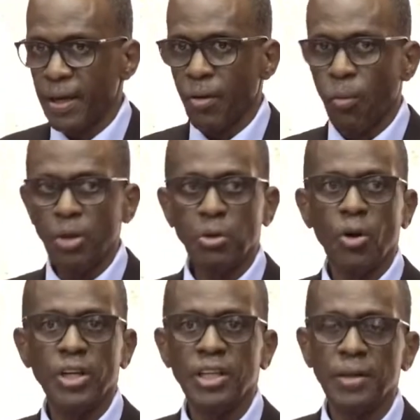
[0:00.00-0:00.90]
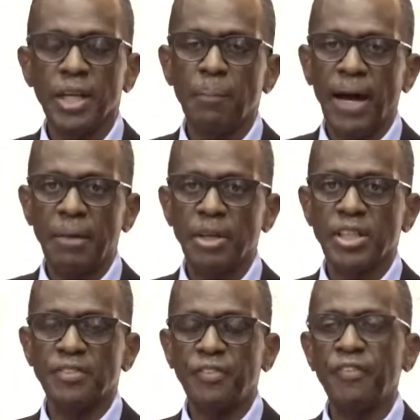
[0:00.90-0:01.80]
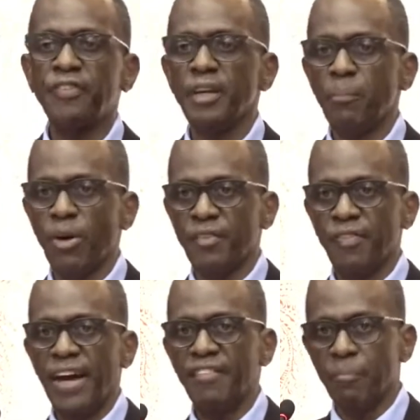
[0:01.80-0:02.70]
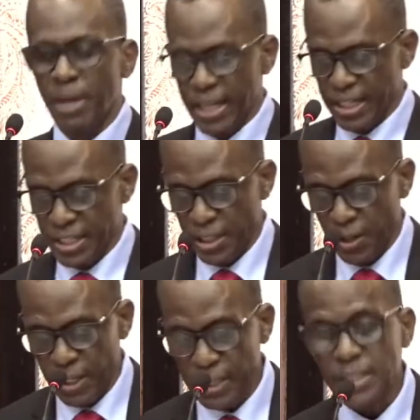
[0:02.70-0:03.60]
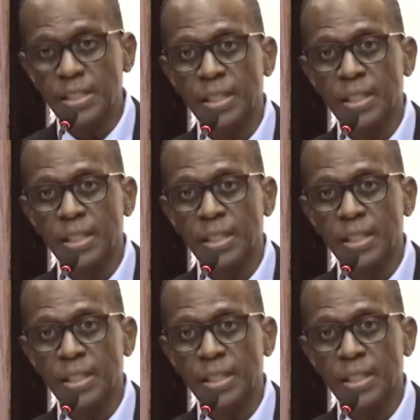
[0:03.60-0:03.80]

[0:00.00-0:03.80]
What we got in the Parliament was 15.5 million EC dollars.